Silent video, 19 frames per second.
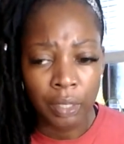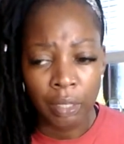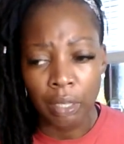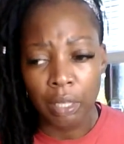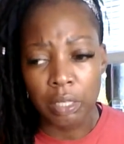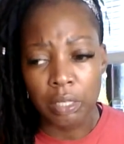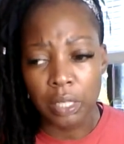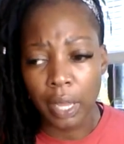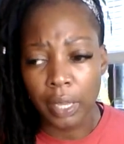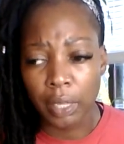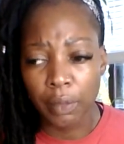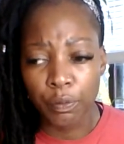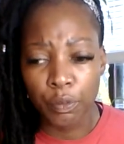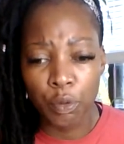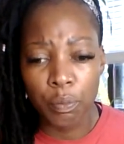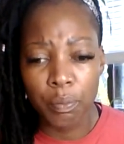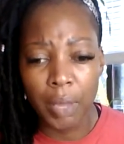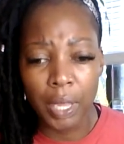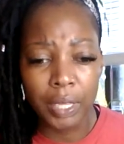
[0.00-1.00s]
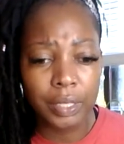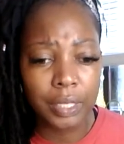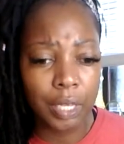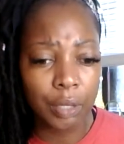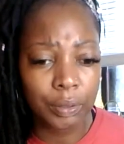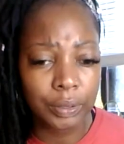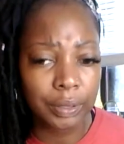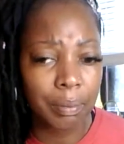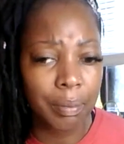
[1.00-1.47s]
it's like if you may
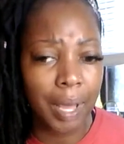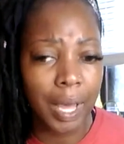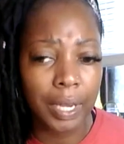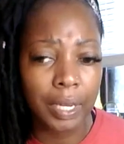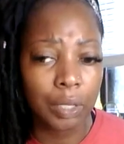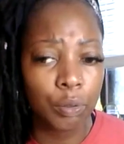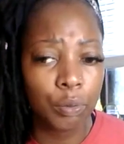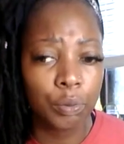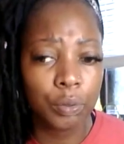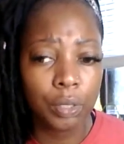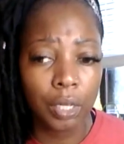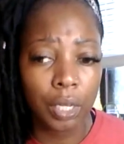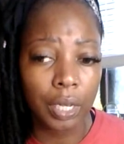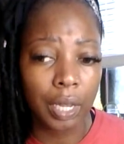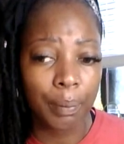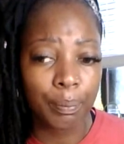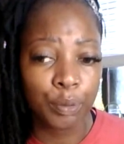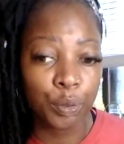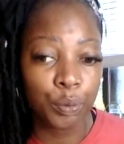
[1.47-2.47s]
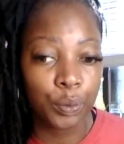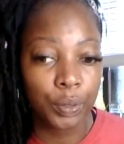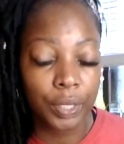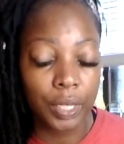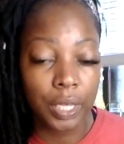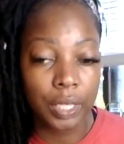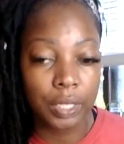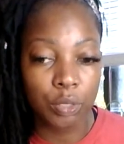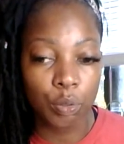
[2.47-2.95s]
tell somebody oh look i'm doing
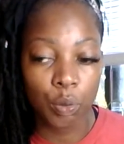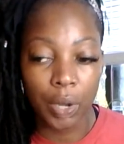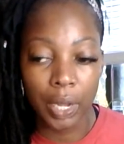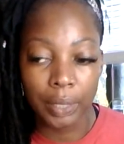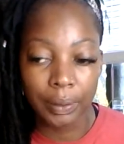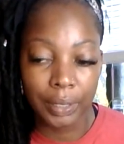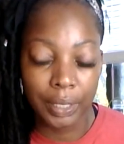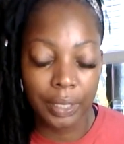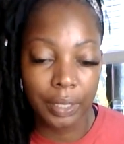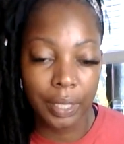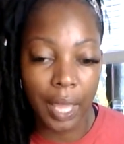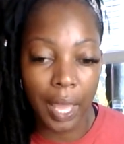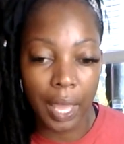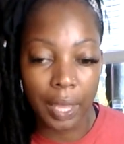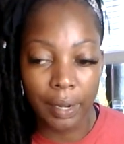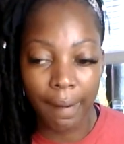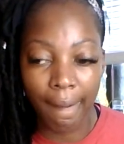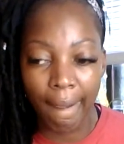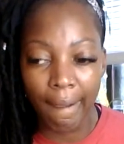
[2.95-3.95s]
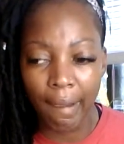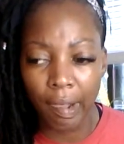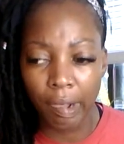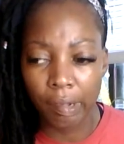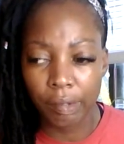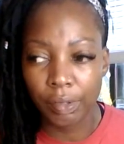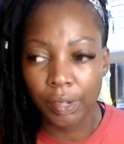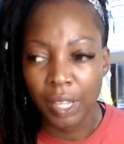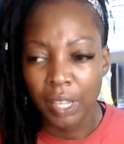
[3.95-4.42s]
this or i did that
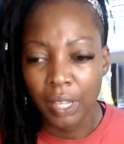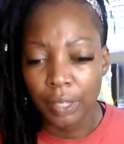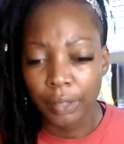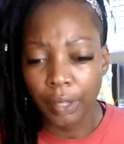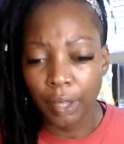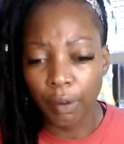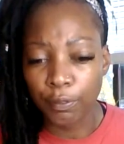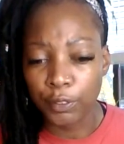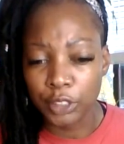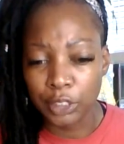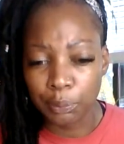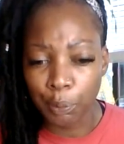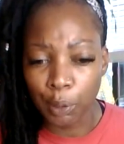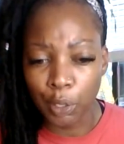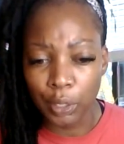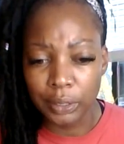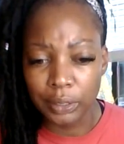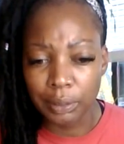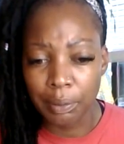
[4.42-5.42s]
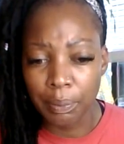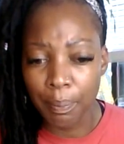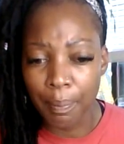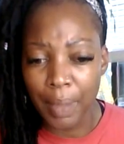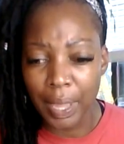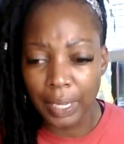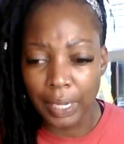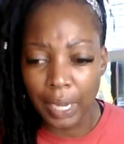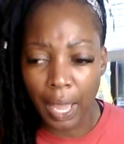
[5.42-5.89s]
and their response
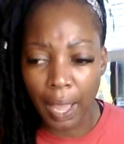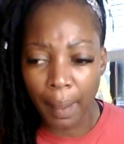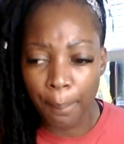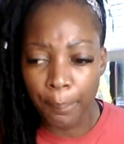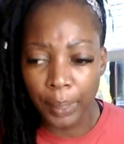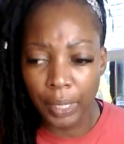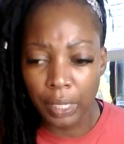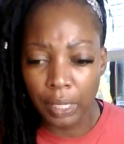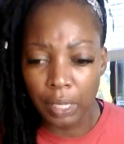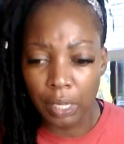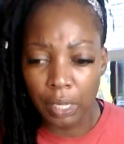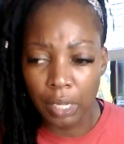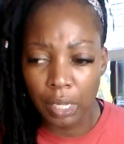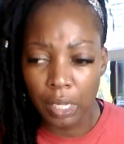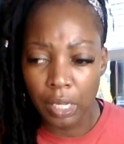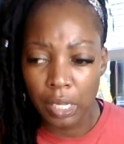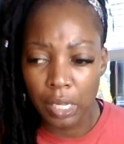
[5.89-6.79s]
may not be